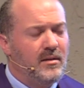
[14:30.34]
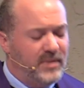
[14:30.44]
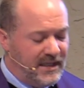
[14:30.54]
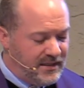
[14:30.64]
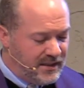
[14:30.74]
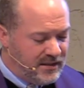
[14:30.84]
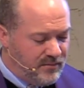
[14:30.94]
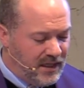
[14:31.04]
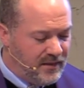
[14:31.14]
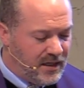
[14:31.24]
But that
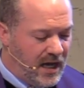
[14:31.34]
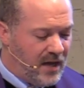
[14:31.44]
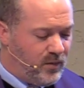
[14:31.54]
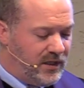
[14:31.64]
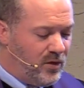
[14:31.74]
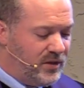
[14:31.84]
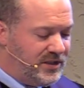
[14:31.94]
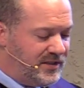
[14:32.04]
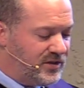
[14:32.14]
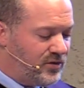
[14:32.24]
doesn't mean the God we know
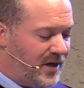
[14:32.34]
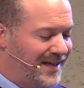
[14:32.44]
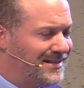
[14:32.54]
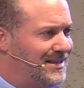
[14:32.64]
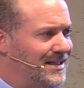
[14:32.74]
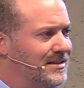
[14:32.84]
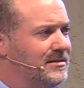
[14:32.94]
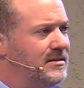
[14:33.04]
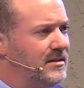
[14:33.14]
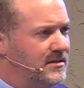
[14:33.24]
in Jesus Christ
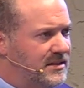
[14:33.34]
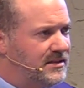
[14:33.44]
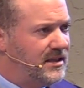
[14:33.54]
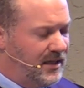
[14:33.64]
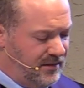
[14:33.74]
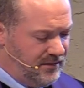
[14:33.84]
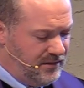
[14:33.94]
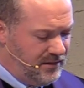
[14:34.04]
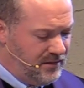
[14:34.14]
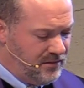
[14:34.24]
isn't distinct.